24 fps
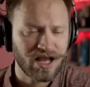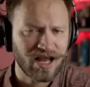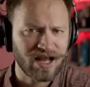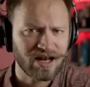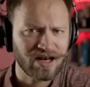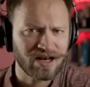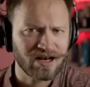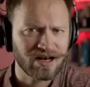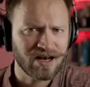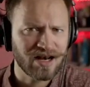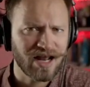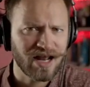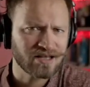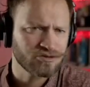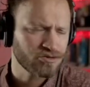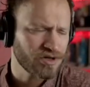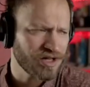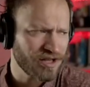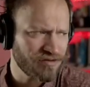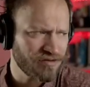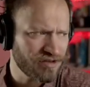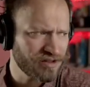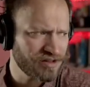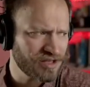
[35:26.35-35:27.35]
And as
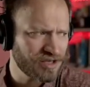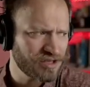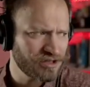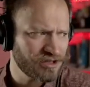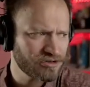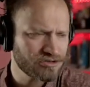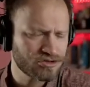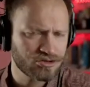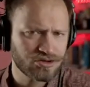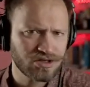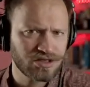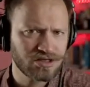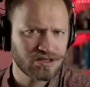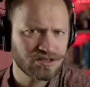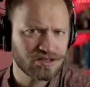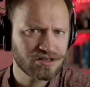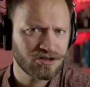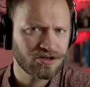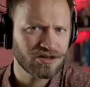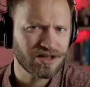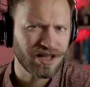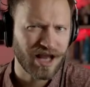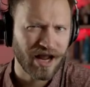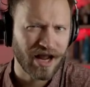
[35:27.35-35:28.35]
well, I think the industry is
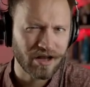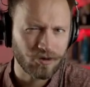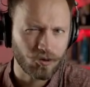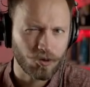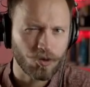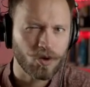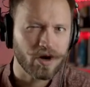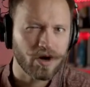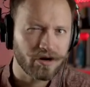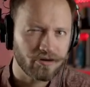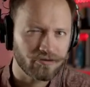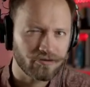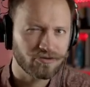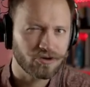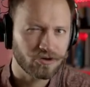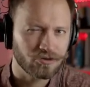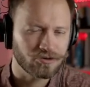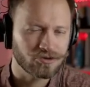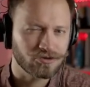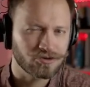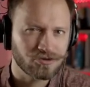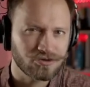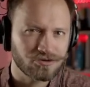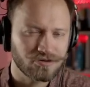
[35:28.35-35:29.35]
not that aware of
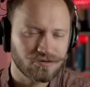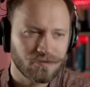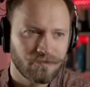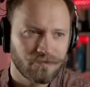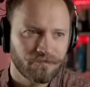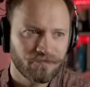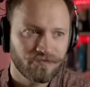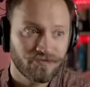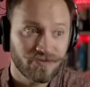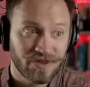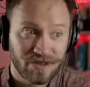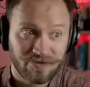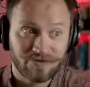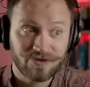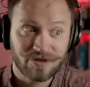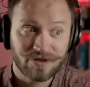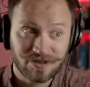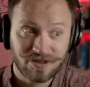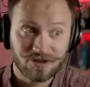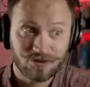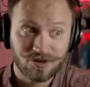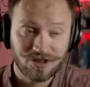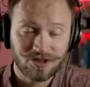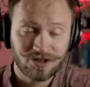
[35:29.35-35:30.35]
those
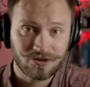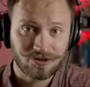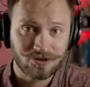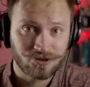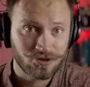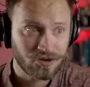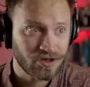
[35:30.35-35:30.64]
different situations.